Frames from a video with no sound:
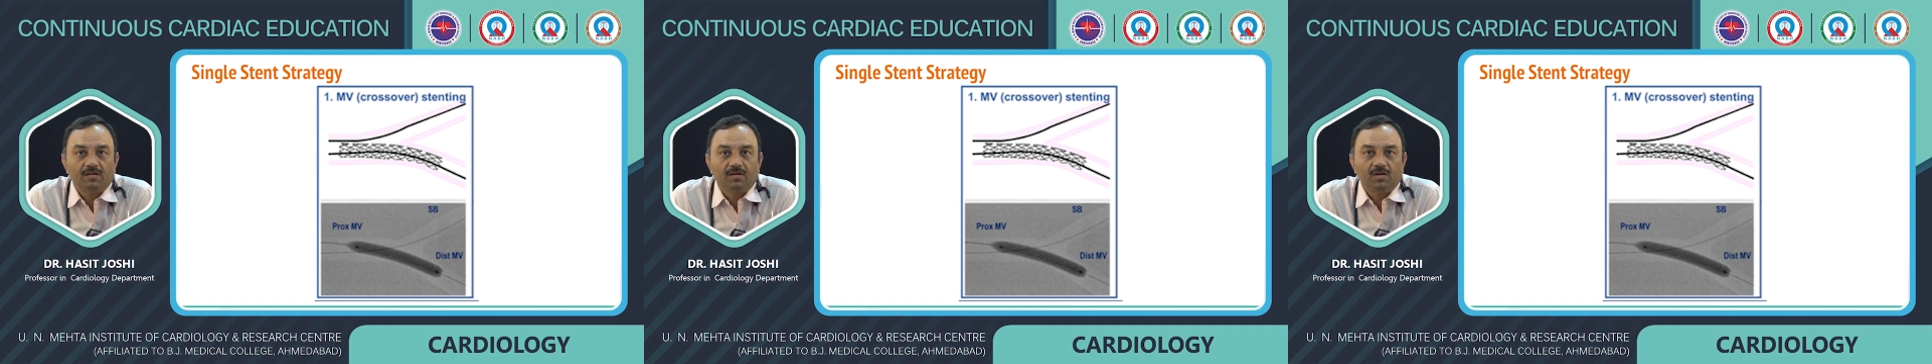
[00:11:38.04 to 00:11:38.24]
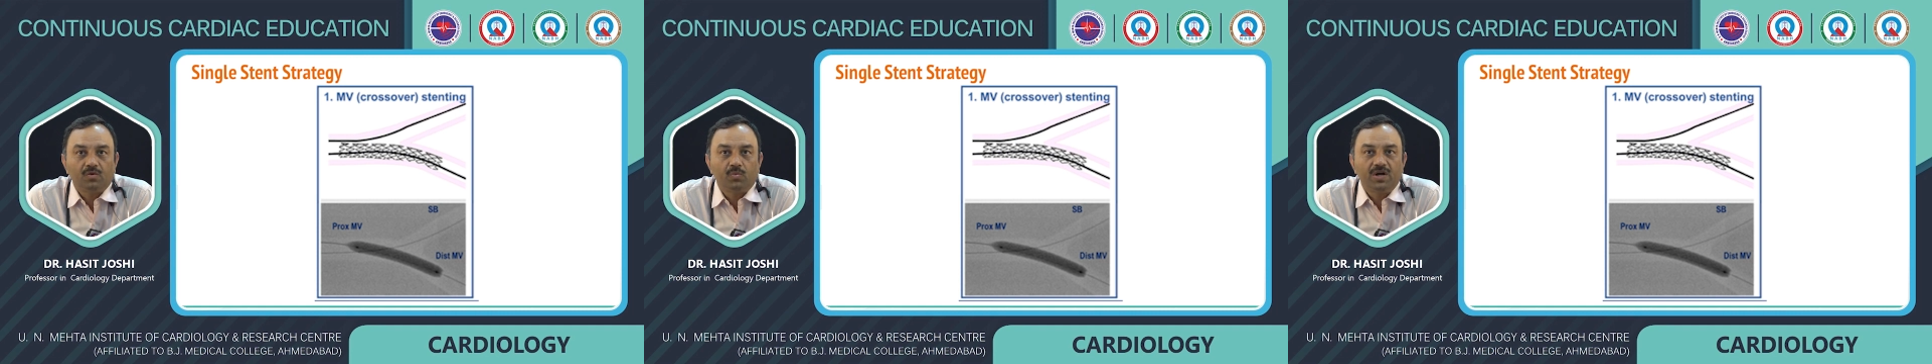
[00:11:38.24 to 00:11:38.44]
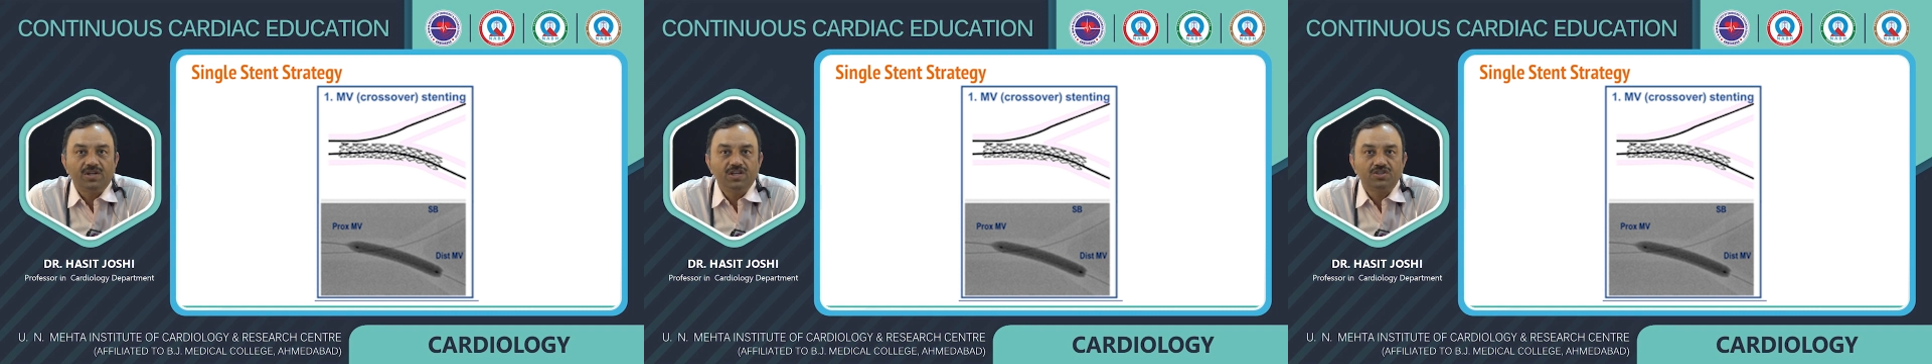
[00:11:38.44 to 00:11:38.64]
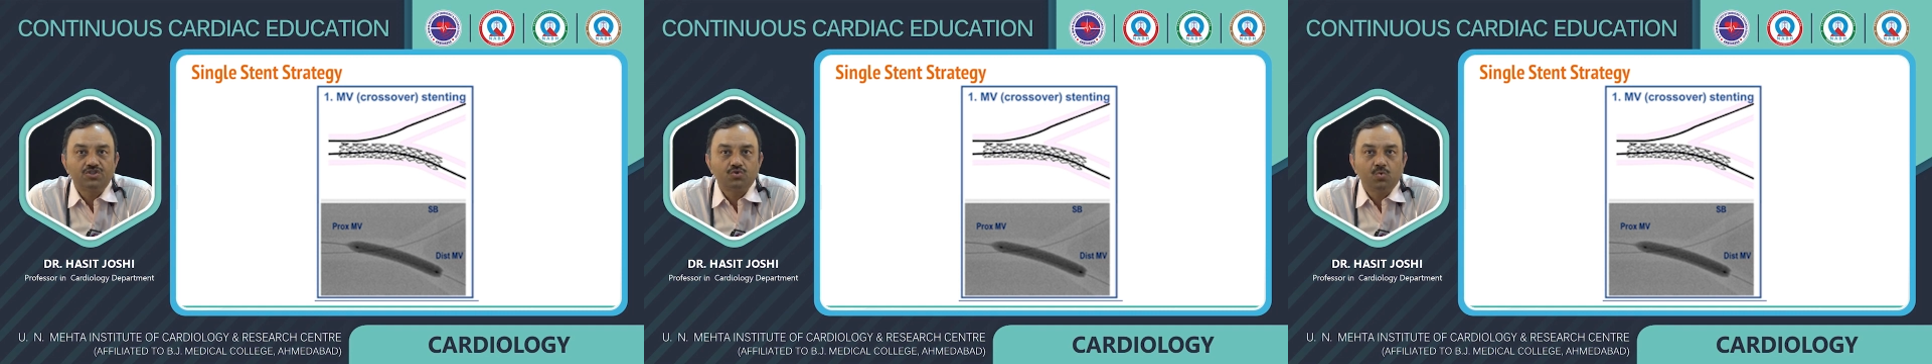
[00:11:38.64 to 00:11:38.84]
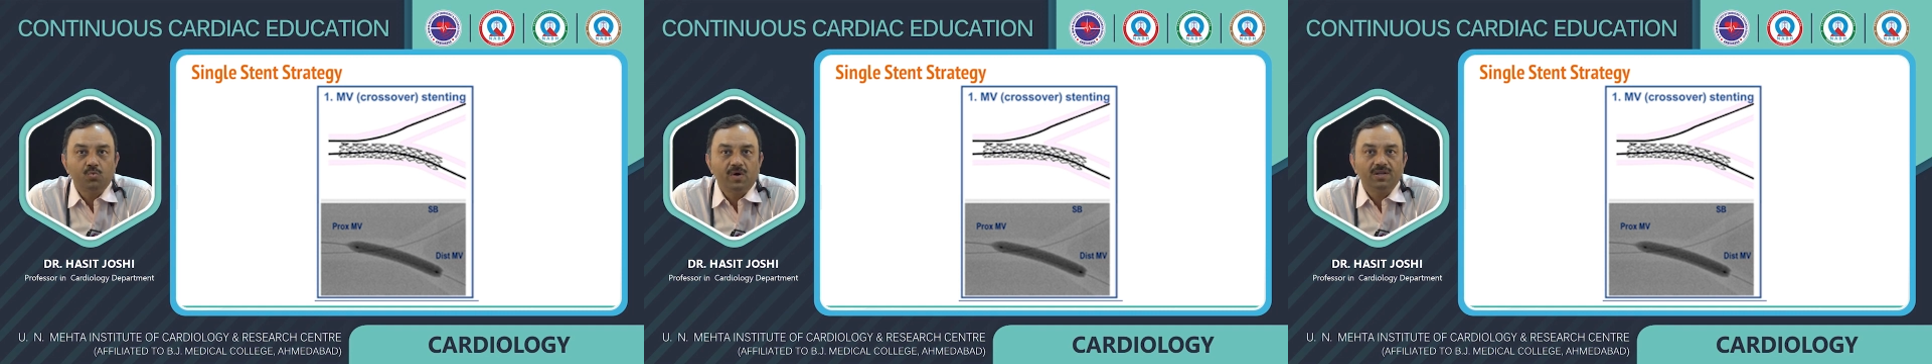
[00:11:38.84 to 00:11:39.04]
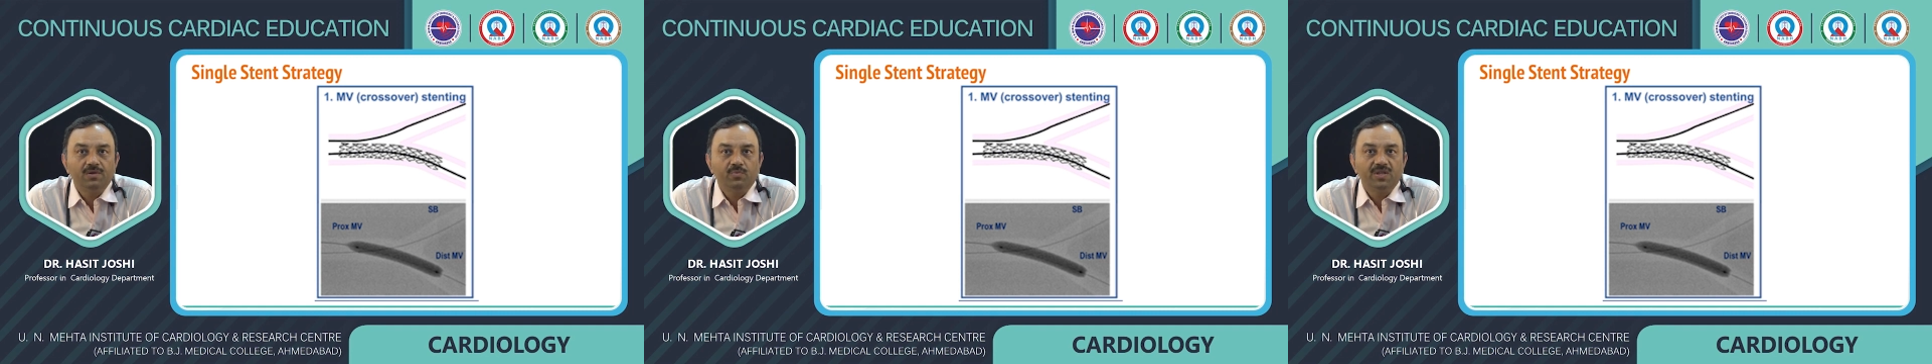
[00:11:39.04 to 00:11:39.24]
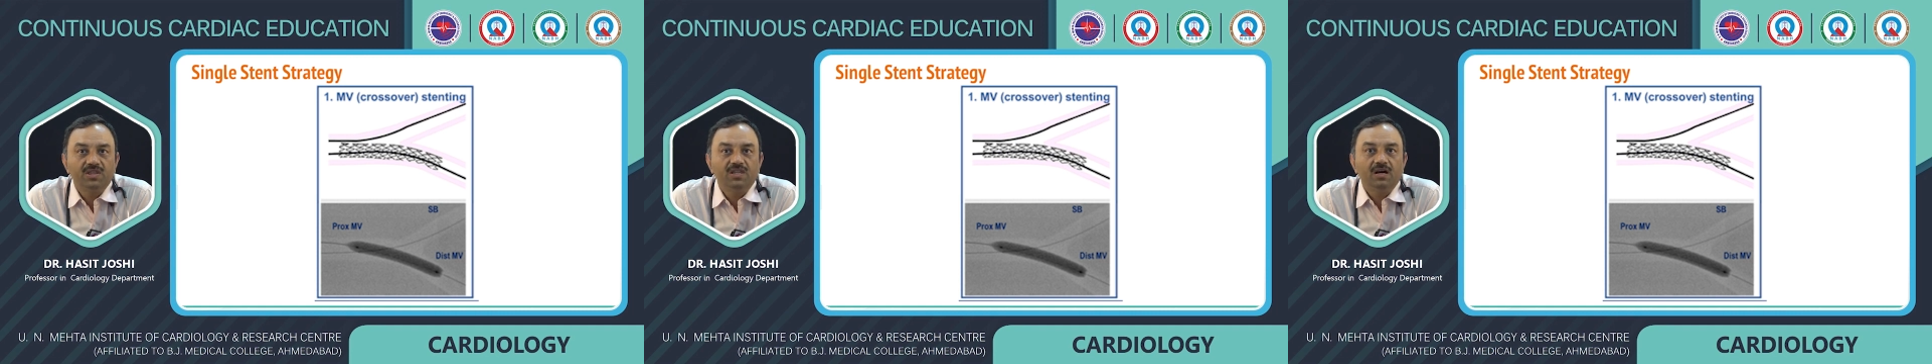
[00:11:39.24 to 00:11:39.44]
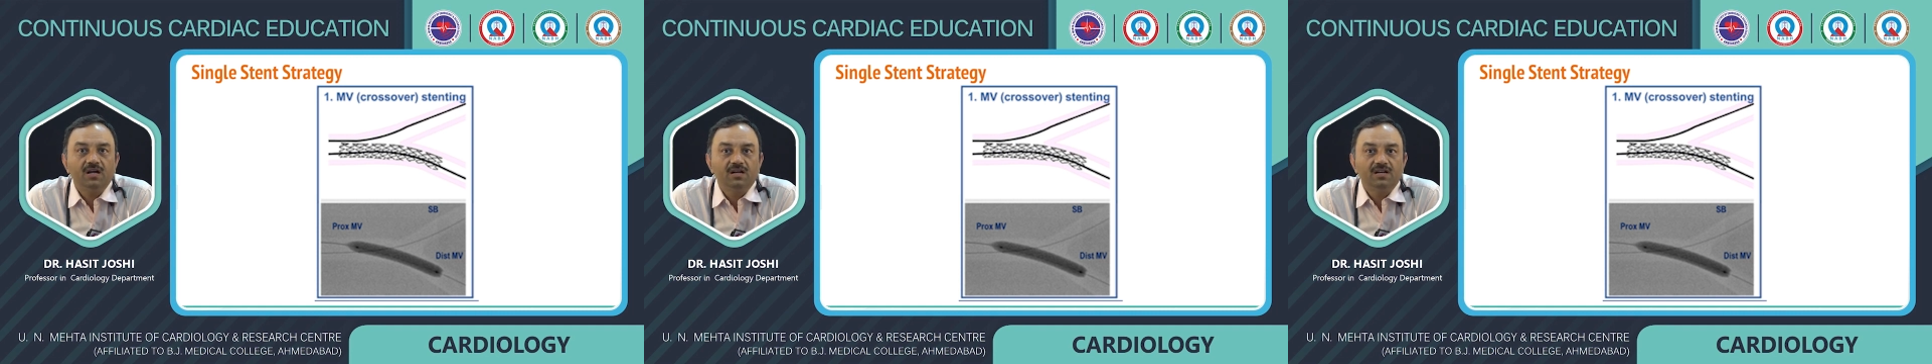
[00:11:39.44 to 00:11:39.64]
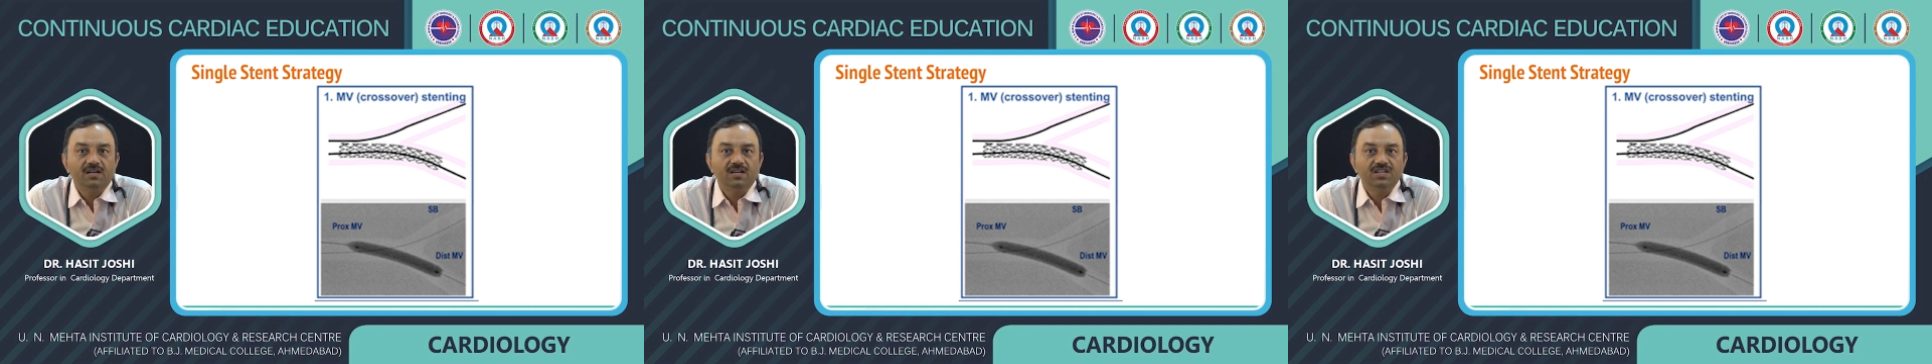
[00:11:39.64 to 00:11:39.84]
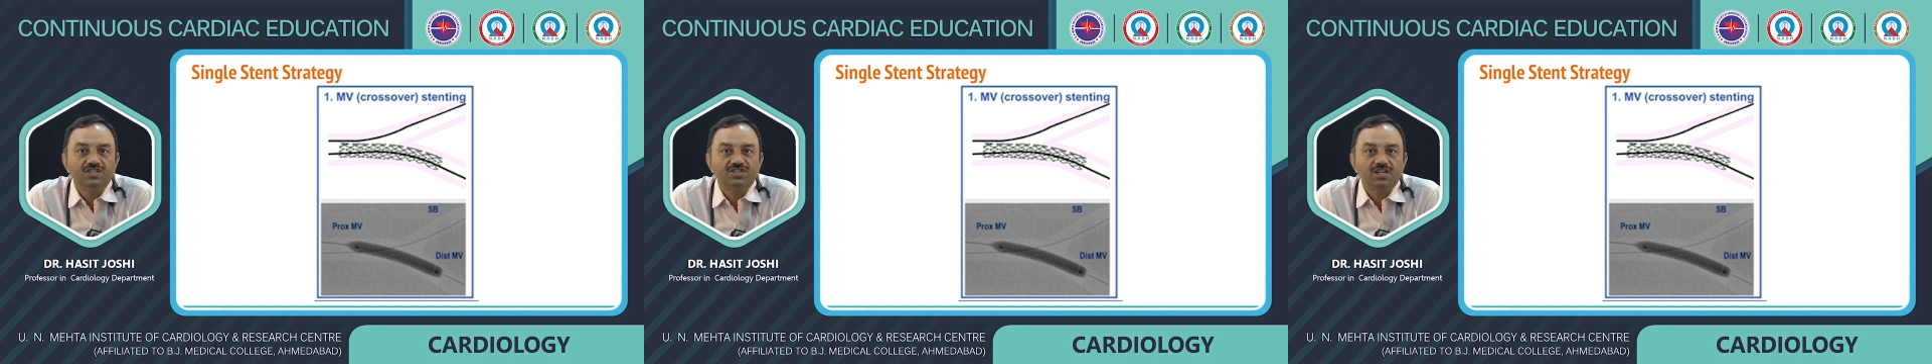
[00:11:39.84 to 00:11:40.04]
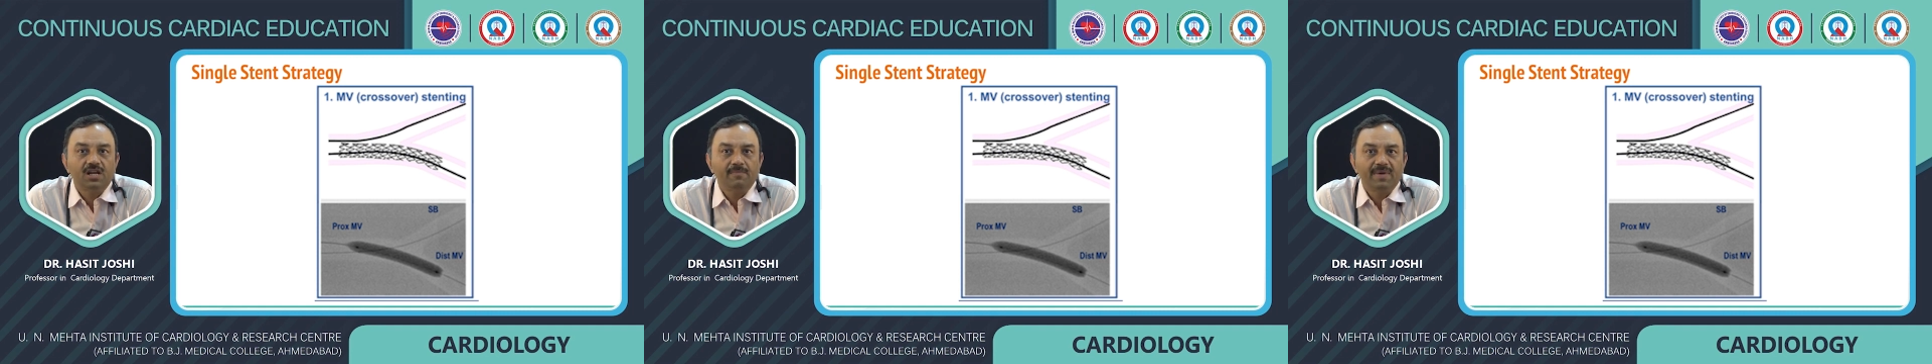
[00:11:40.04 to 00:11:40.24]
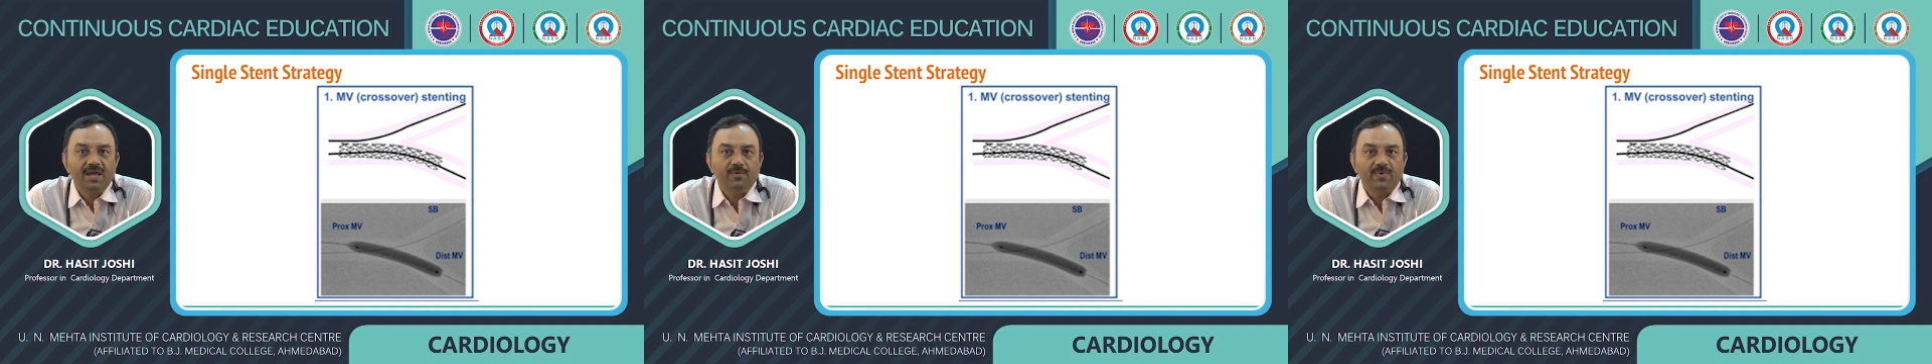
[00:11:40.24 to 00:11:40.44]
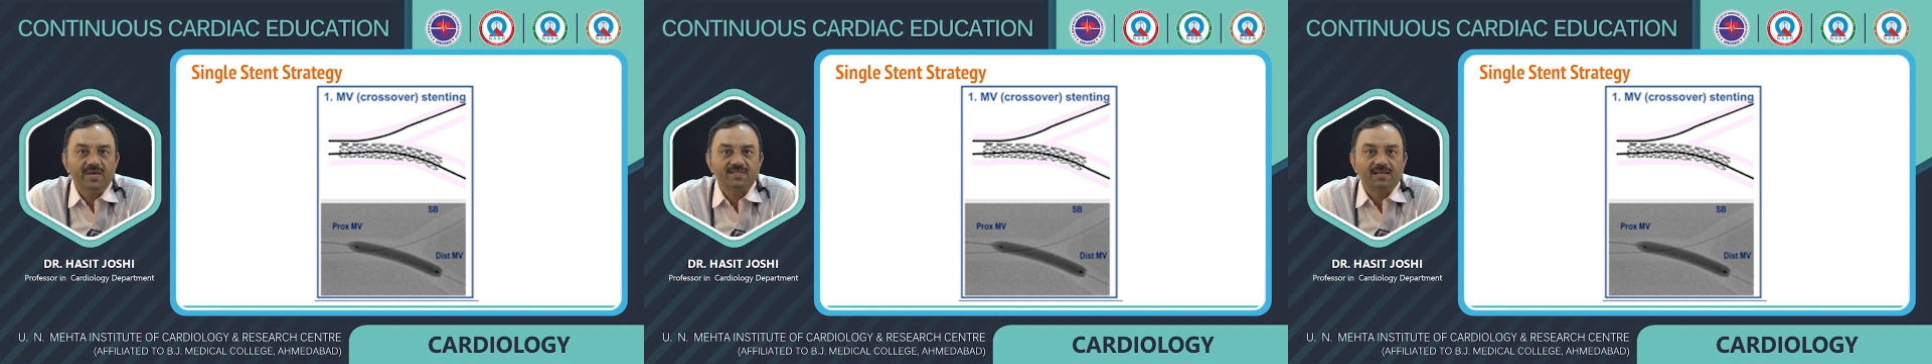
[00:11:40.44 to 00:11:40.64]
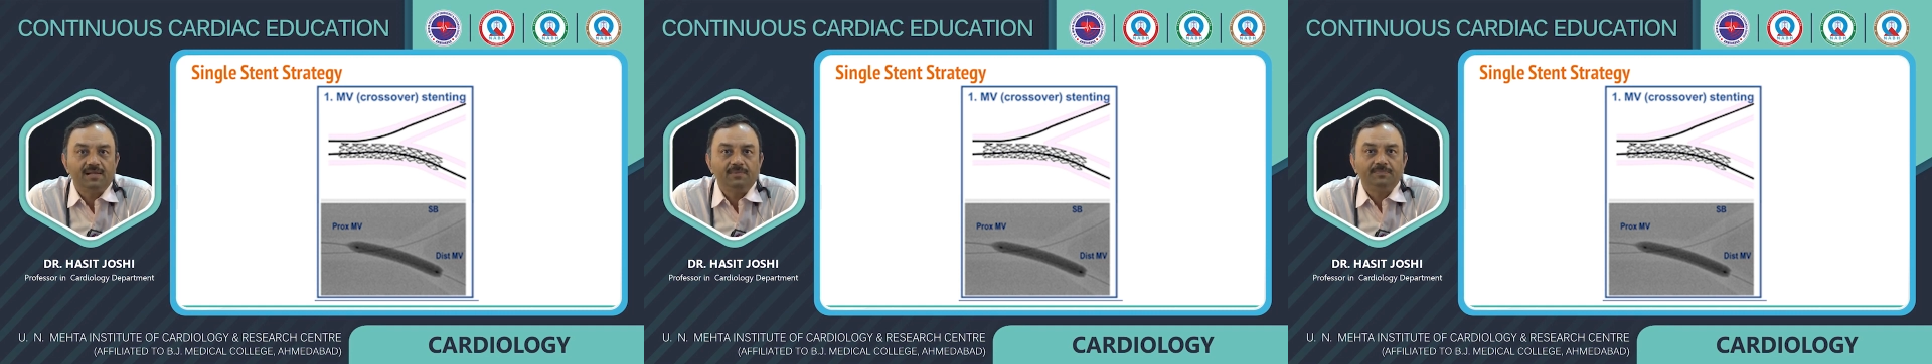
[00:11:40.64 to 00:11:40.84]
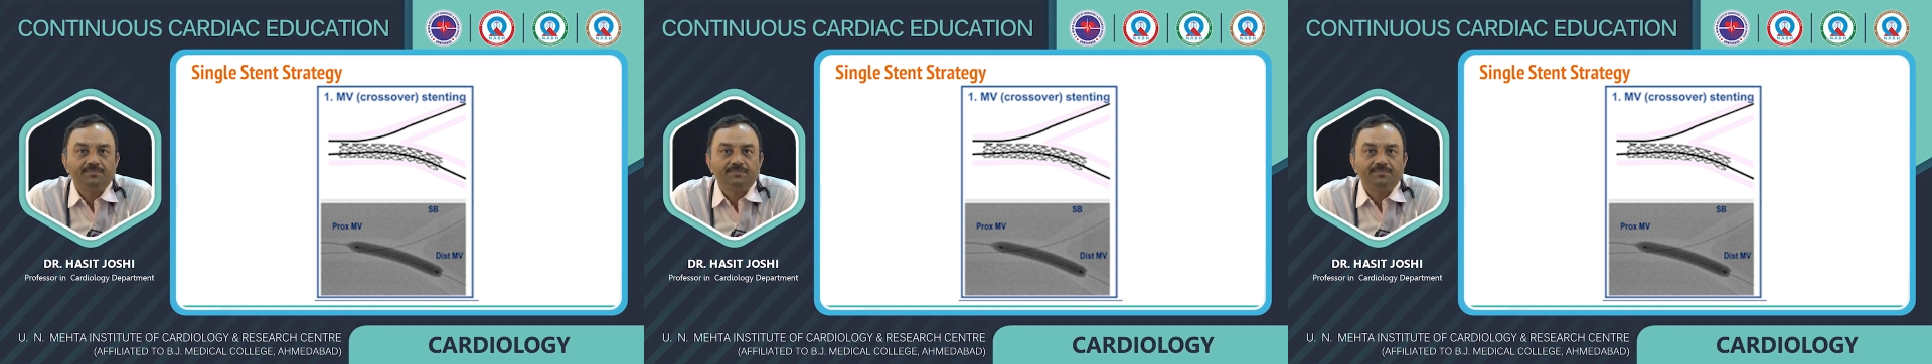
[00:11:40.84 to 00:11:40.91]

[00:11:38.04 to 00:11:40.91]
1:1 with the distal main vessel.